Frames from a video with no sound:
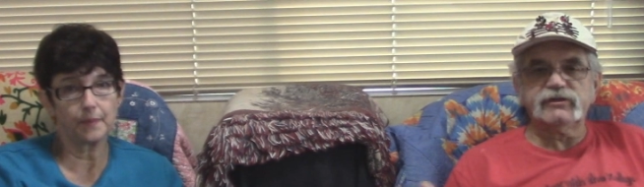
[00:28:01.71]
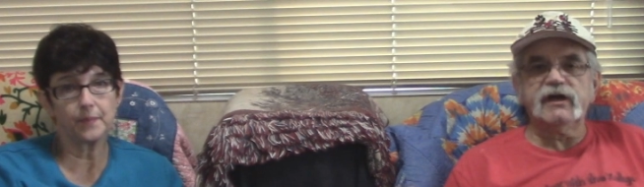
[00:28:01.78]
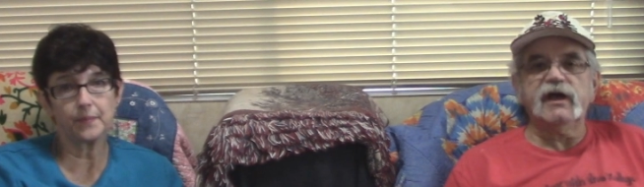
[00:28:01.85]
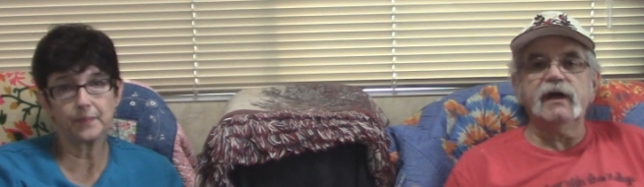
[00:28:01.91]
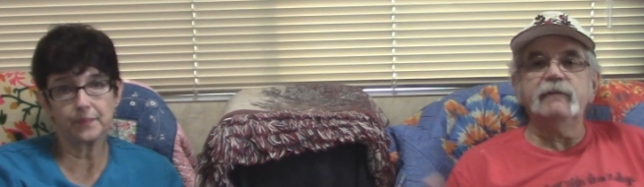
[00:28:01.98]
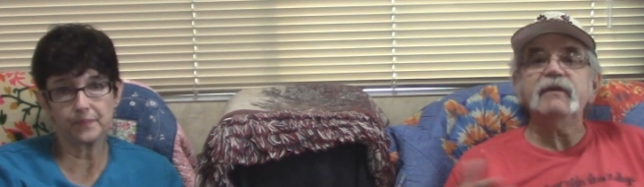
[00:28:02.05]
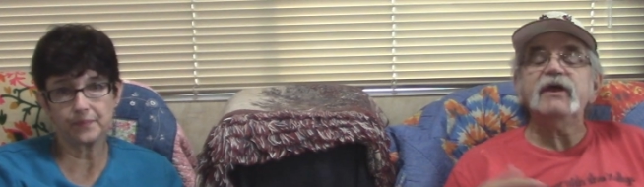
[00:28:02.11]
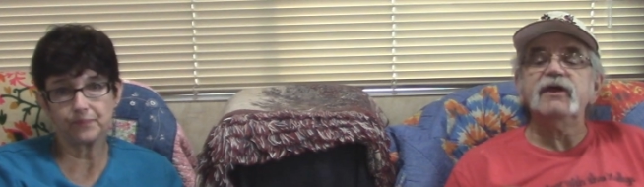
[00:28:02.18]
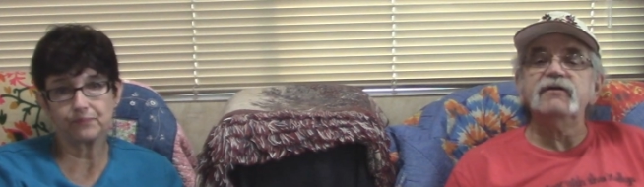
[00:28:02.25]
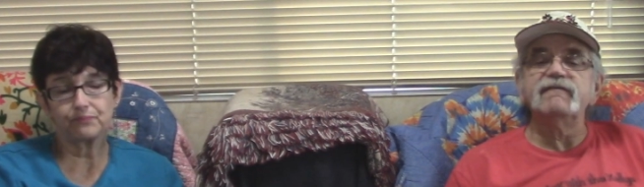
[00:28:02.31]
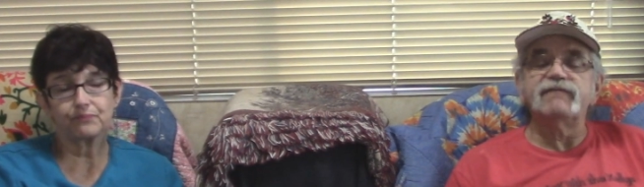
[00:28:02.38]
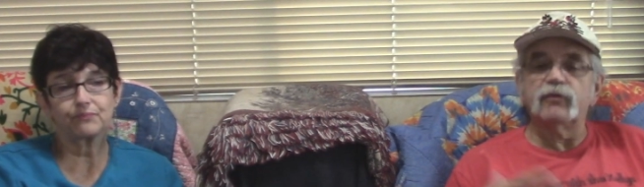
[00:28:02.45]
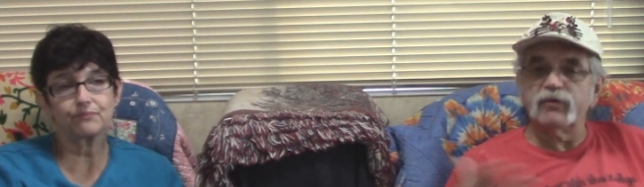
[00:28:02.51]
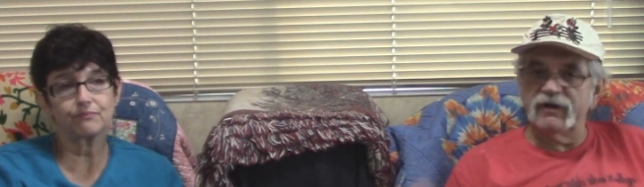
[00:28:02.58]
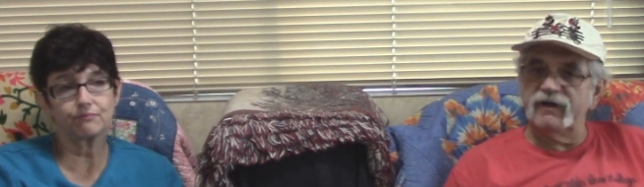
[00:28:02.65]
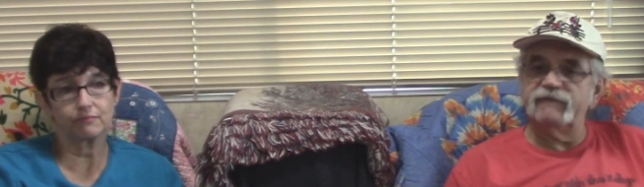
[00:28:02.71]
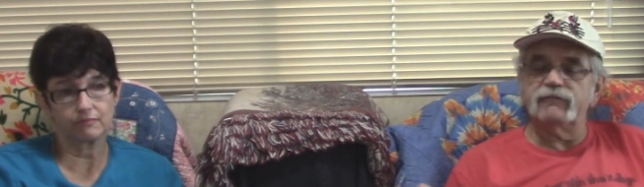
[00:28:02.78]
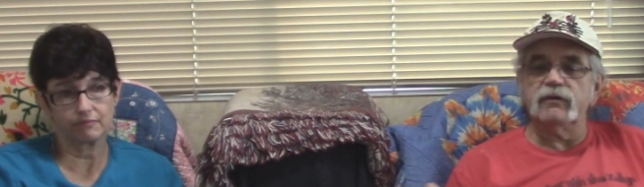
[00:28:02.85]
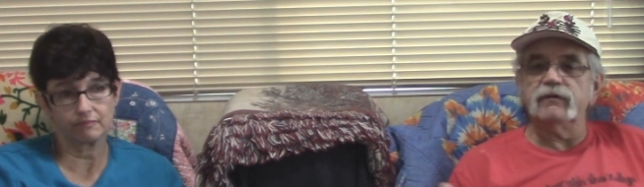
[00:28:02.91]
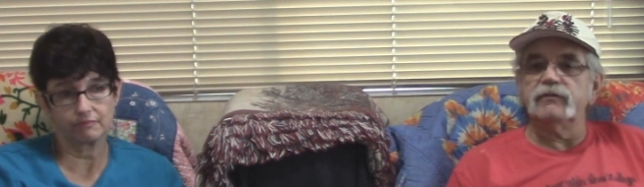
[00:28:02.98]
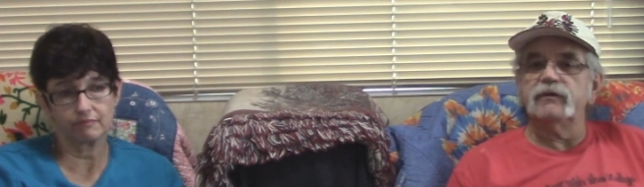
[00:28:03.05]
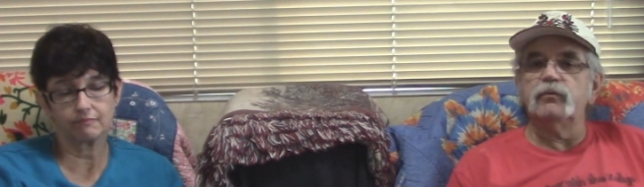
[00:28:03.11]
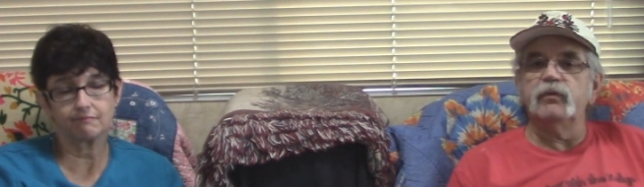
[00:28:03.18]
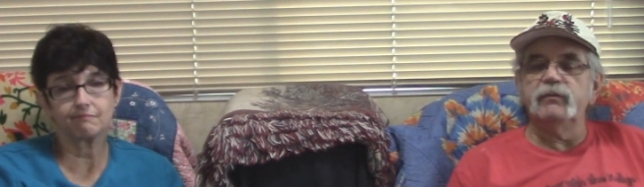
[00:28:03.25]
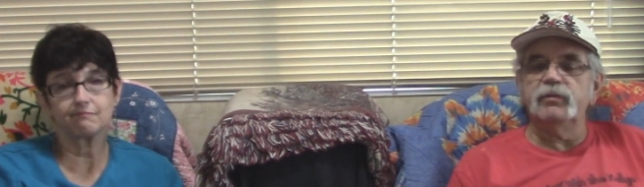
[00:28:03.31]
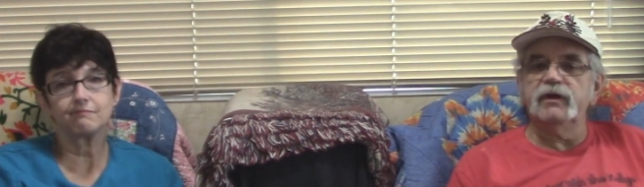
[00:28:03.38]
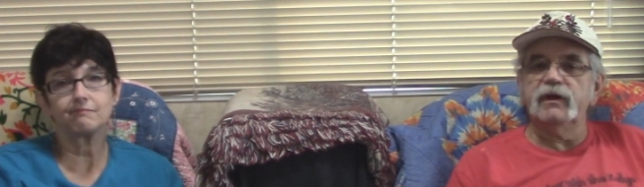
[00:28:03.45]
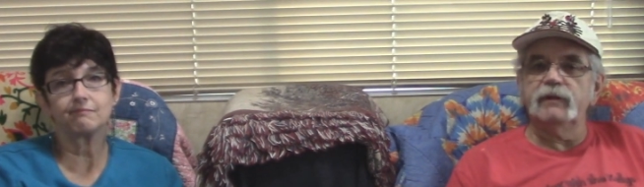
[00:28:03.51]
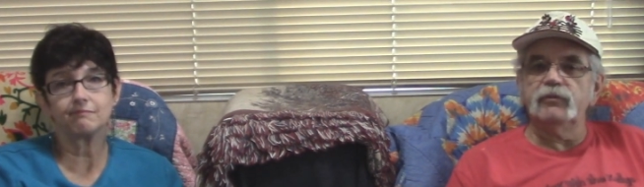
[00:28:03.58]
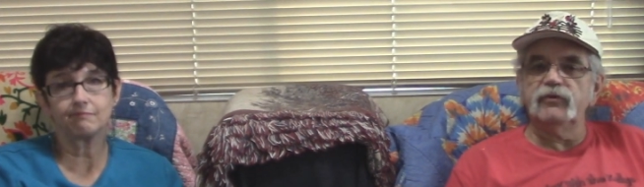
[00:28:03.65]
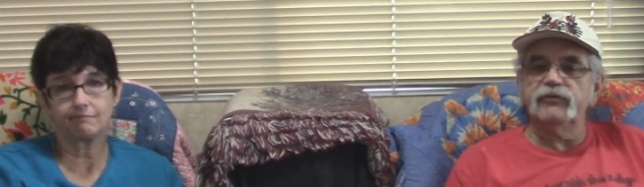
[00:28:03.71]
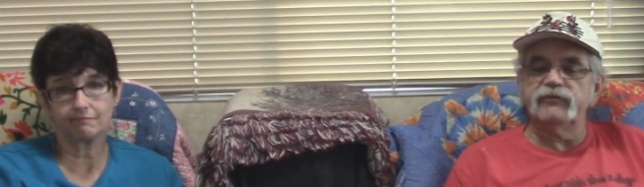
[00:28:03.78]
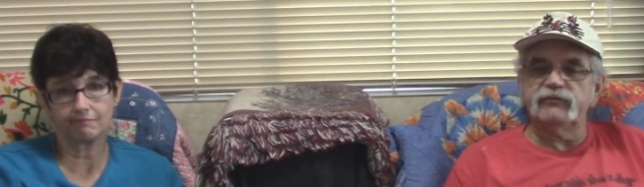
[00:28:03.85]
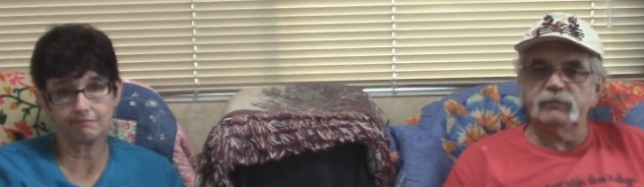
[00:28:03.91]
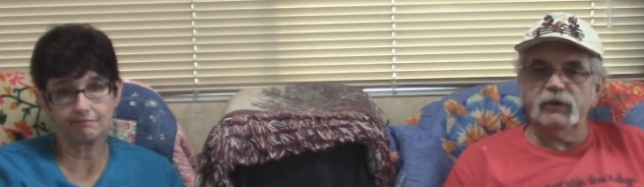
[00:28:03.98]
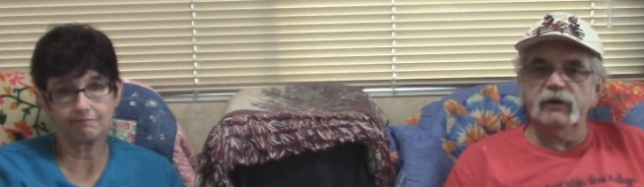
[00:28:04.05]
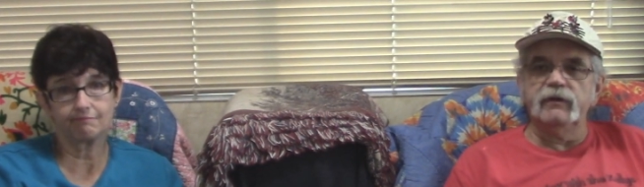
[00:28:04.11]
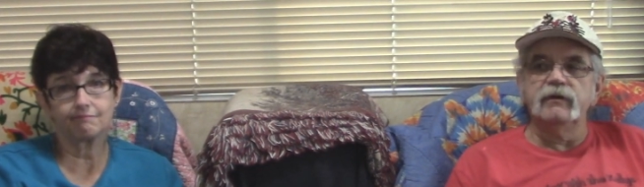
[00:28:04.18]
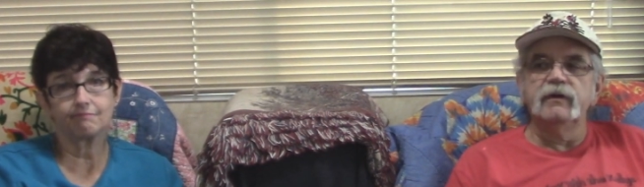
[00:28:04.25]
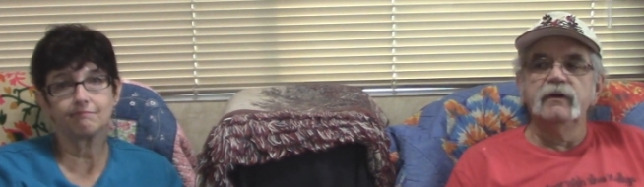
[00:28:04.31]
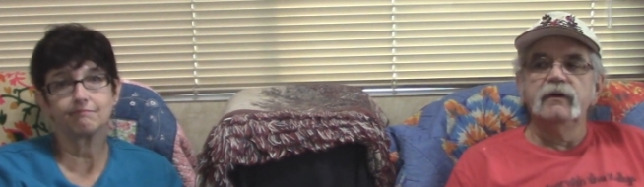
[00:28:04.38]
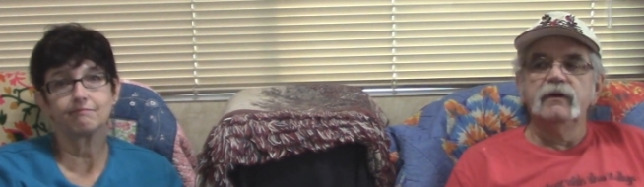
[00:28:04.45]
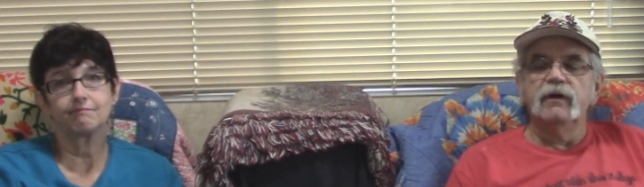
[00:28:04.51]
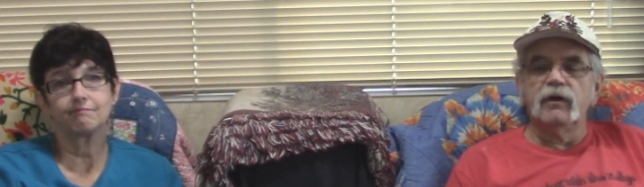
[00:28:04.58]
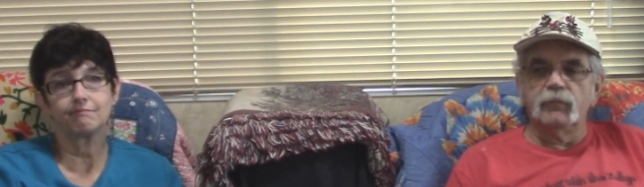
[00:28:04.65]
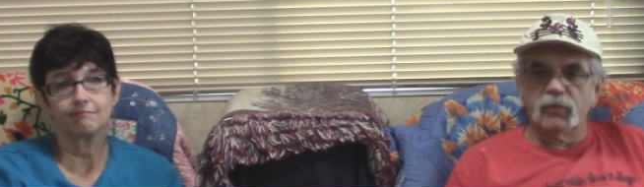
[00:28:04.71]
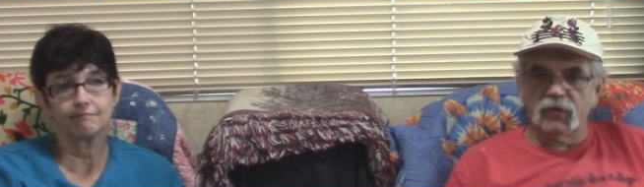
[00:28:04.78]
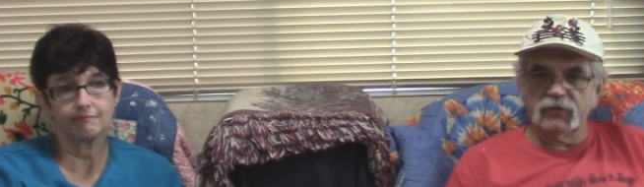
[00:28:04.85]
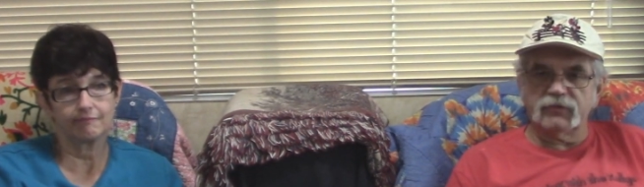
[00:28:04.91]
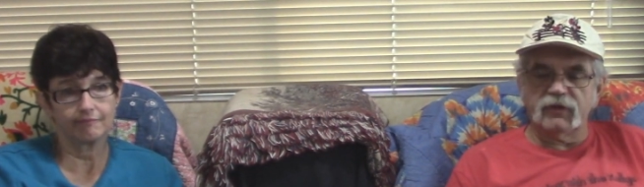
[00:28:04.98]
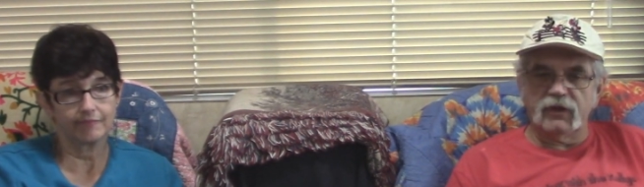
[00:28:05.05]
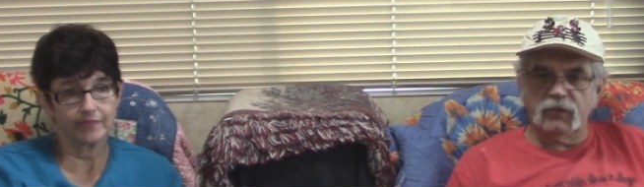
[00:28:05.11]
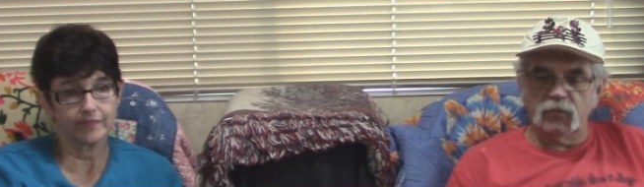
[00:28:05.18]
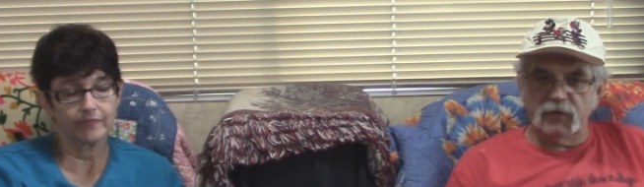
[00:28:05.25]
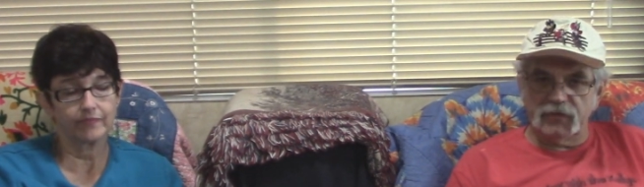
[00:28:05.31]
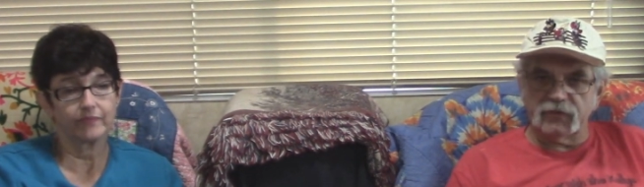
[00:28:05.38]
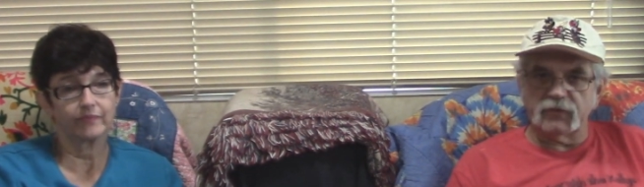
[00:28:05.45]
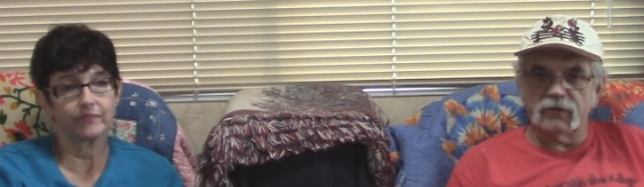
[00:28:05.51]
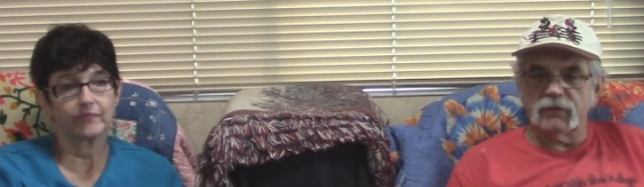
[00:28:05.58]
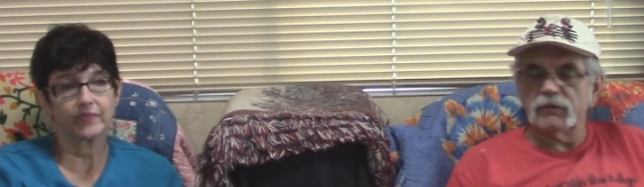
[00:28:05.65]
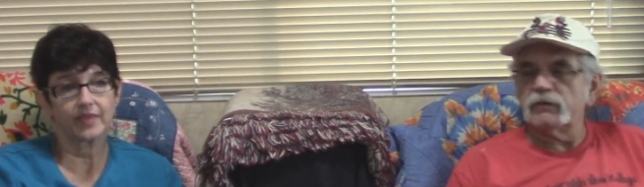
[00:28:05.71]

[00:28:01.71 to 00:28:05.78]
Speaker 1: yeah. time in forever that we've been able mm -hmm. to mm-hmm. spend a birthday with her.